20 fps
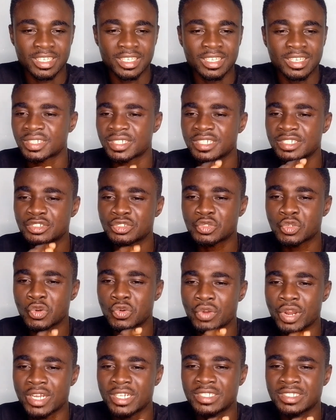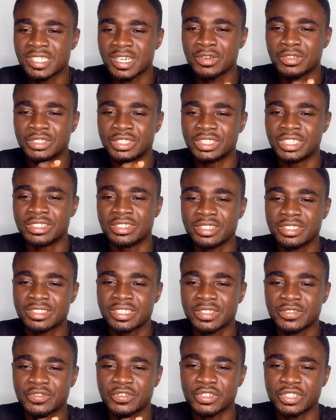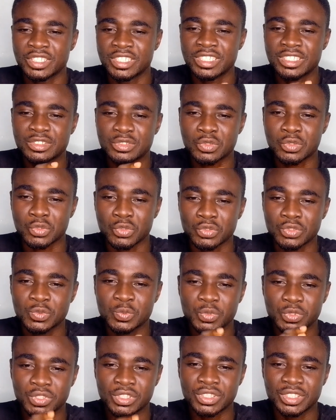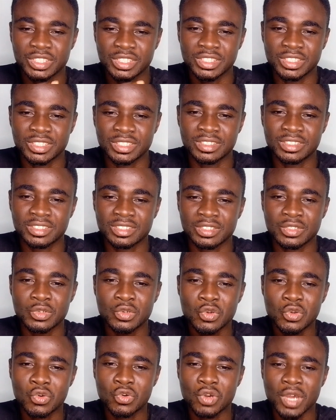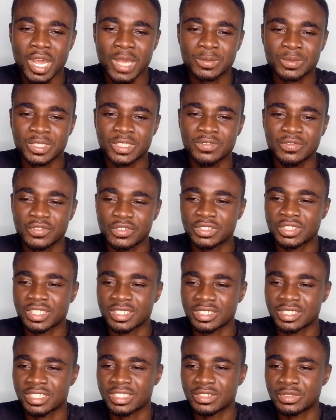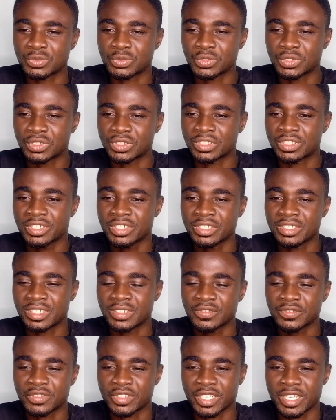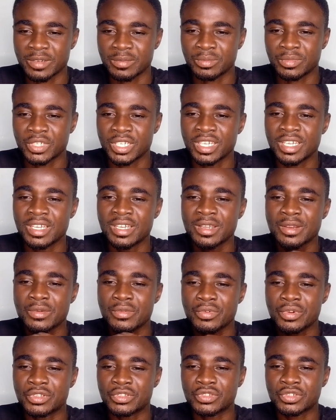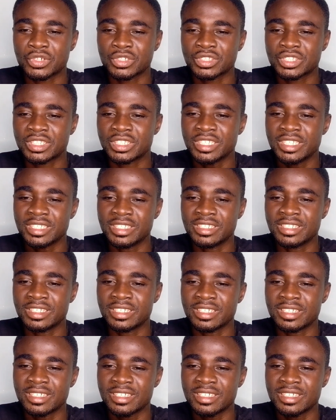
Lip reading: Since no register was generated for these closed polling stations, no absent voters list was created for them, resulting in